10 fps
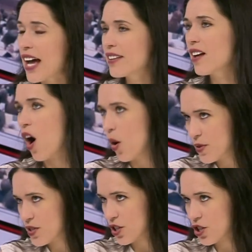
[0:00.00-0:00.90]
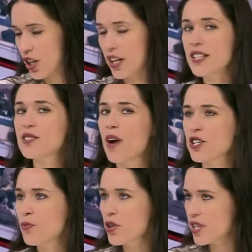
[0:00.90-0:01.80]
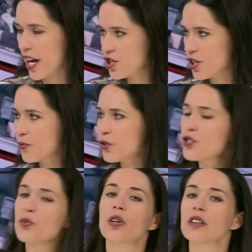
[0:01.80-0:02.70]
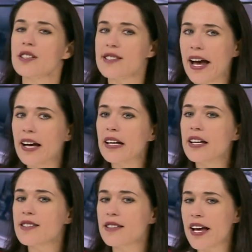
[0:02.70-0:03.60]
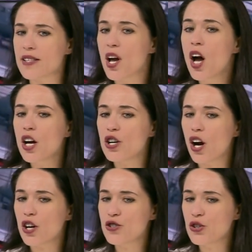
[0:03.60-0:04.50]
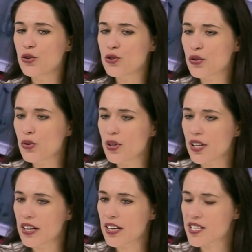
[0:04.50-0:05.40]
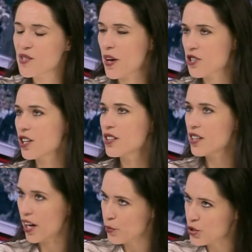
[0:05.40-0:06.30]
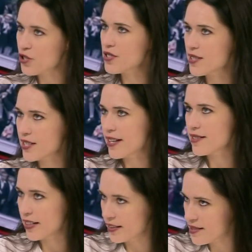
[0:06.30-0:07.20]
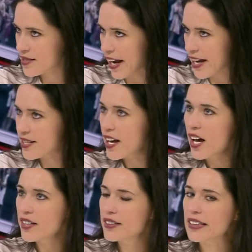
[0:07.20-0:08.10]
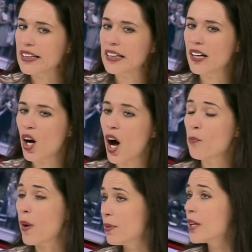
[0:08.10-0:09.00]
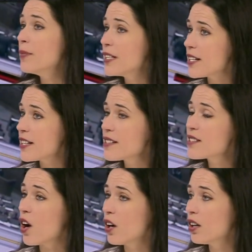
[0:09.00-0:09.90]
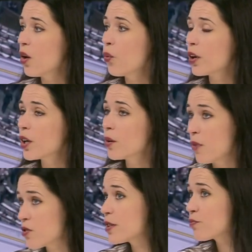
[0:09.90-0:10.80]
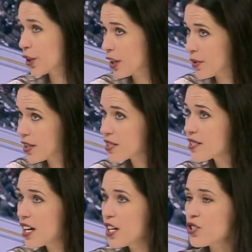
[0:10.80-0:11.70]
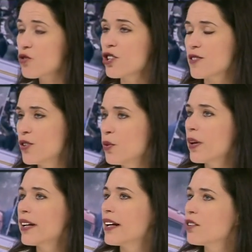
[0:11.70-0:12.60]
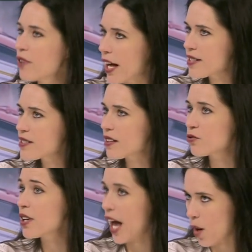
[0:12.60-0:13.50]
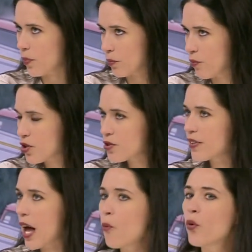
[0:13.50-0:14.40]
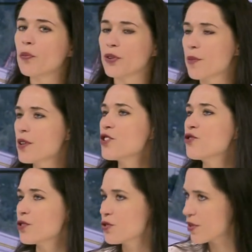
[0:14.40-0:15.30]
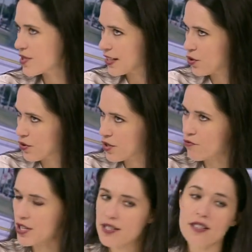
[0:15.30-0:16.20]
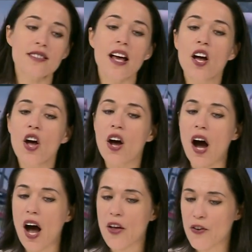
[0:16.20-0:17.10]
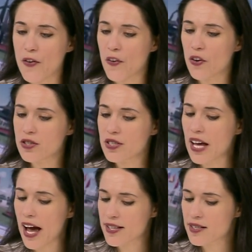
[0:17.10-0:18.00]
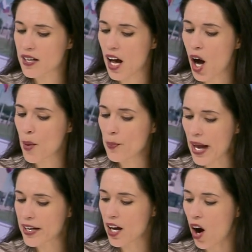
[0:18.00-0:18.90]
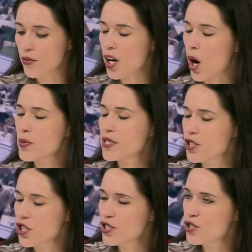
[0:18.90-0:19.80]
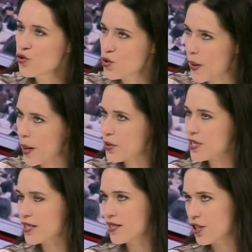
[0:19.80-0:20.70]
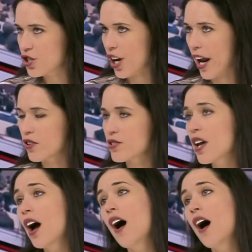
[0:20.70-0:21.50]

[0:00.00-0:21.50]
was more attention. It's okay. Much more attention, first of all. The second is that uh, due to the special emergency state in the state, the uh, public meetings uh, were mostly prohibited, so just few political rallies could happen. Most of them were prohibited due to the security reasons. Uh, the third, that uh, many of the opposition's newspapers and T V channels